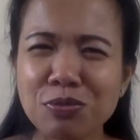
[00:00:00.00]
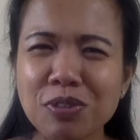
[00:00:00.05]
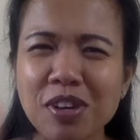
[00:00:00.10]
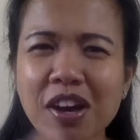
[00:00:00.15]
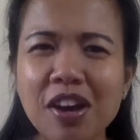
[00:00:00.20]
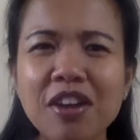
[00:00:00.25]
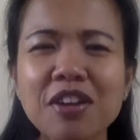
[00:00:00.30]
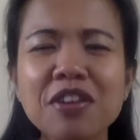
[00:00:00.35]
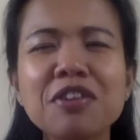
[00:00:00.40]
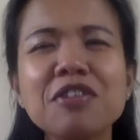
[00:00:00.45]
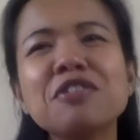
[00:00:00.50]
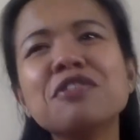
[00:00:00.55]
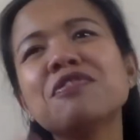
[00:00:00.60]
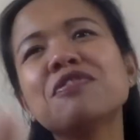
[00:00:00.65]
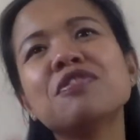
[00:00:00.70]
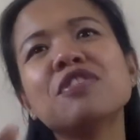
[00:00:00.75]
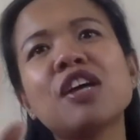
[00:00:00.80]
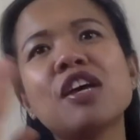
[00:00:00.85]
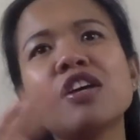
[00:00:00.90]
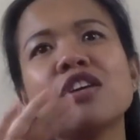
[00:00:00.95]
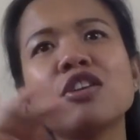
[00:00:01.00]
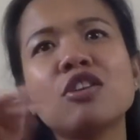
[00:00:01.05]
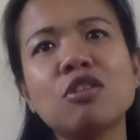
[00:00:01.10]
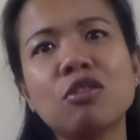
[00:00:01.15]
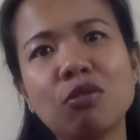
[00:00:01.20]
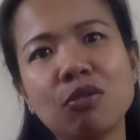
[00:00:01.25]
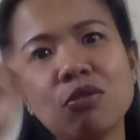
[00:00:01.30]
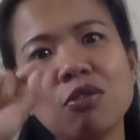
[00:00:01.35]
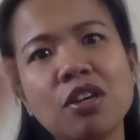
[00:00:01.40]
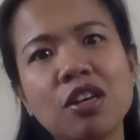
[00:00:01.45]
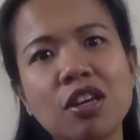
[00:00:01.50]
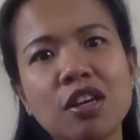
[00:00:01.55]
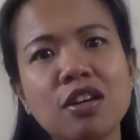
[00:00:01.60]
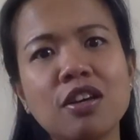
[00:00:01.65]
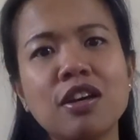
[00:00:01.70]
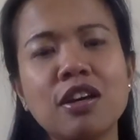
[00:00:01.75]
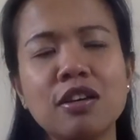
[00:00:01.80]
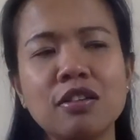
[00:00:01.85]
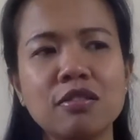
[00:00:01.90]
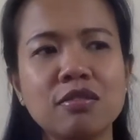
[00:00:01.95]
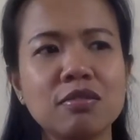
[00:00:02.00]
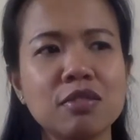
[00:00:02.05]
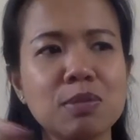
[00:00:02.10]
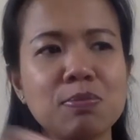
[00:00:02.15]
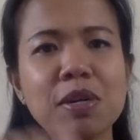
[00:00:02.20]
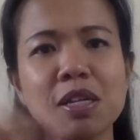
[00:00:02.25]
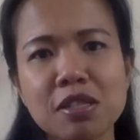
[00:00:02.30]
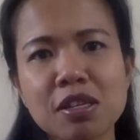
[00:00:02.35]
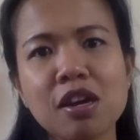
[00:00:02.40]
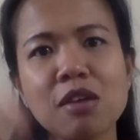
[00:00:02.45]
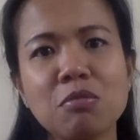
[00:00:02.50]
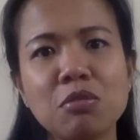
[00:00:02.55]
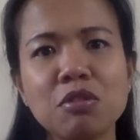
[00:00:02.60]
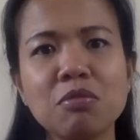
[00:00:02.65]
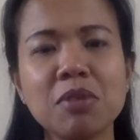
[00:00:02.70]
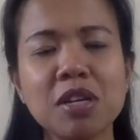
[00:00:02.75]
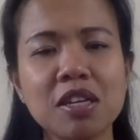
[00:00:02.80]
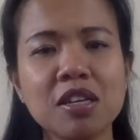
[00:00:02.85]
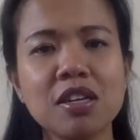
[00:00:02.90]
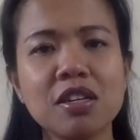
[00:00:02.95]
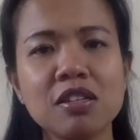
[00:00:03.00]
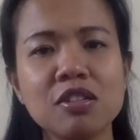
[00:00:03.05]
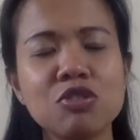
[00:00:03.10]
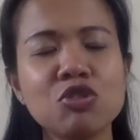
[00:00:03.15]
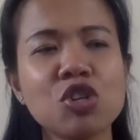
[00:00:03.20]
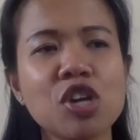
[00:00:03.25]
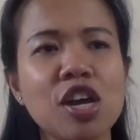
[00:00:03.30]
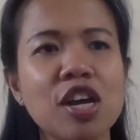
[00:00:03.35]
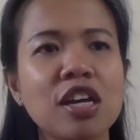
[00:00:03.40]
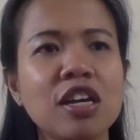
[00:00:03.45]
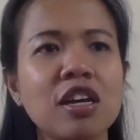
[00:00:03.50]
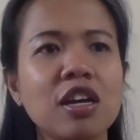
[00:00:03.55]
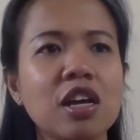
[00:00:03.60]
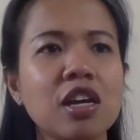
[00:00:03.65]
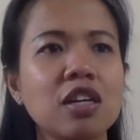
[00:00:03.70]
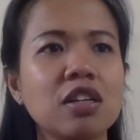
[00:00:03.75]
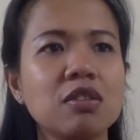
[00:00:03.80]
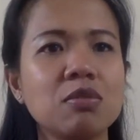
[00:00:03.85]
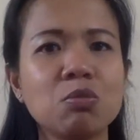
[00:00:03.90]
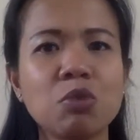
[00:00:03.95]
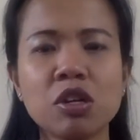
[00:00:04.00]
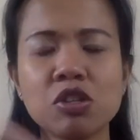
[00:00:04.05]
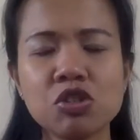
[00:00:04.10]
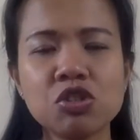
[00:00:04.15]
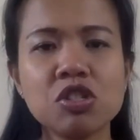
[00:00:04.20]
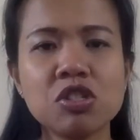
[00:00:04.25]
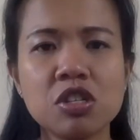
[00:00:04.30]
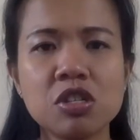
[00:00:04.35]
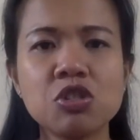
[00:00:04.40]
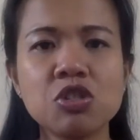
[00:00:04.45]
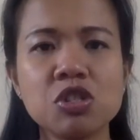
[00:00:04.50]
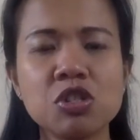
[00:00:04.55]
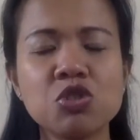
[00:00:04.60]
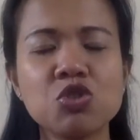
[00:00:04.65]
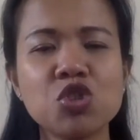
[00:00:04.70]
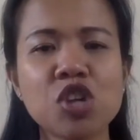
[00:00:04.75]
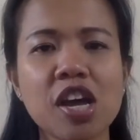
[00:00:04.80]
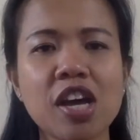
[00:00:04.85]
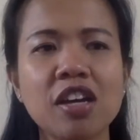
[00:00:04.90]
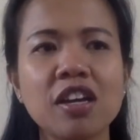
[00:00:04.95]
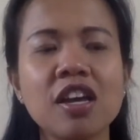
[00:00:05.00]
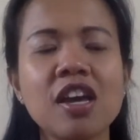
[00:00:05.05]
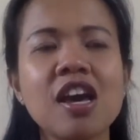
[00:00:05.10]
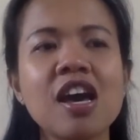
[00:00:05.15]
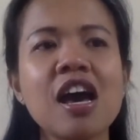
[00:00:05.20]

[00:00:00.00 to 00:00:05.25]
kind of like, okay, I spent time with my kids, check. I washed the dishes, check.